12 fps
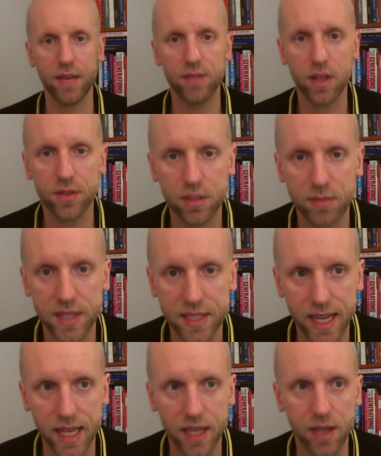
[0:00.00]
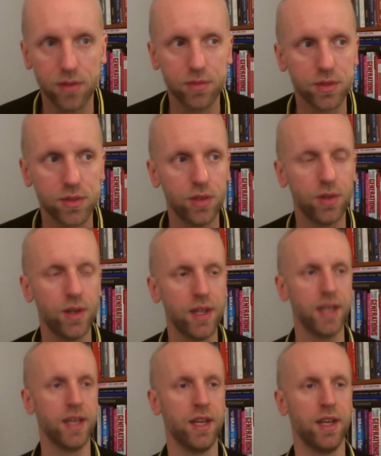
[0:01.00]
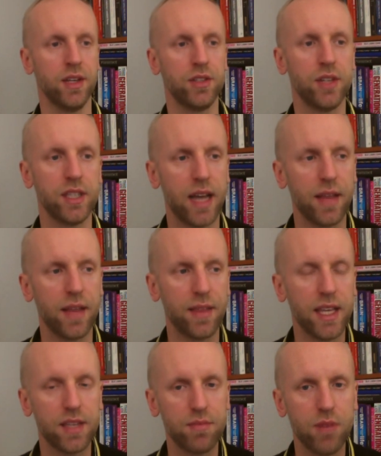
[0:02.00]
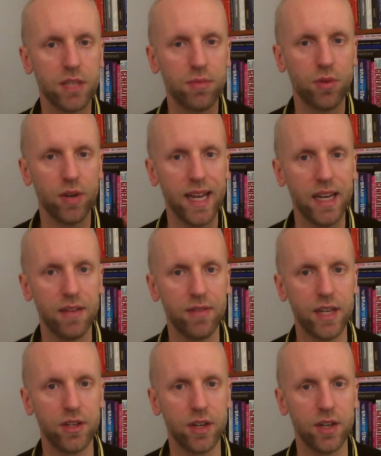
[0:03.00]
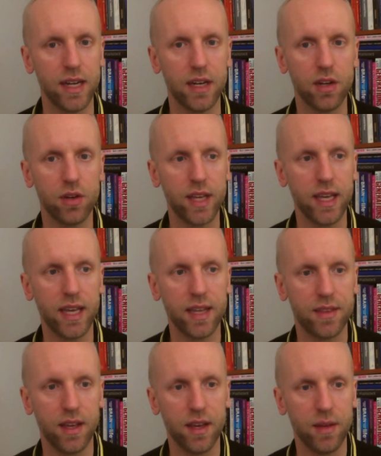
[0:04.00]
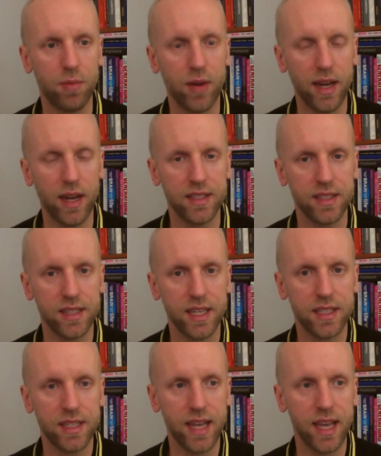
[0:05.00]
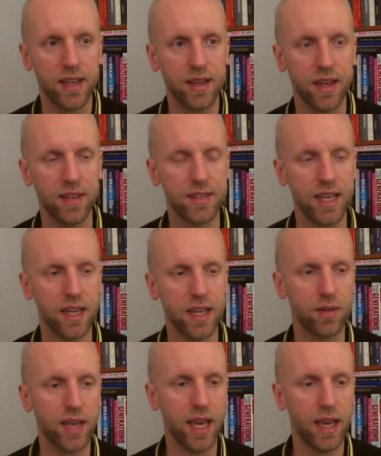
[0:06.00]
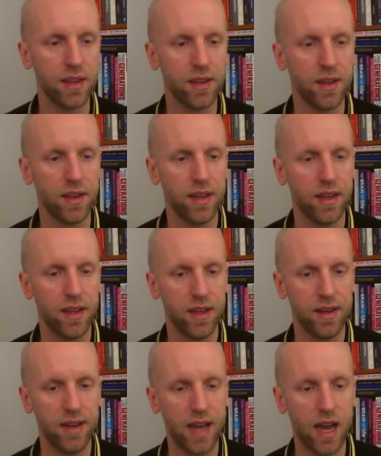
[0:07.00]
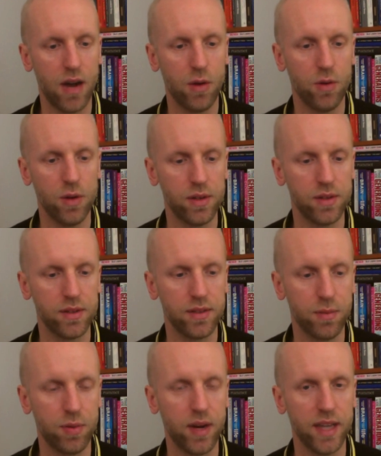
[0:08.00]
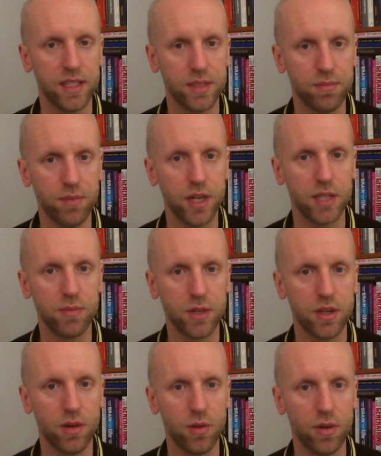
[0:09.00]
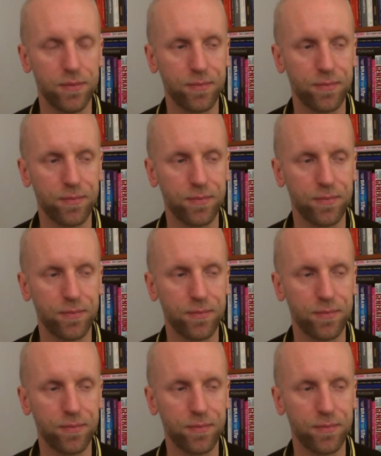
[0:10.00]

done some mistake, So I think it's much more individually looking at the prices each day and seeing, okay, now the price is much lower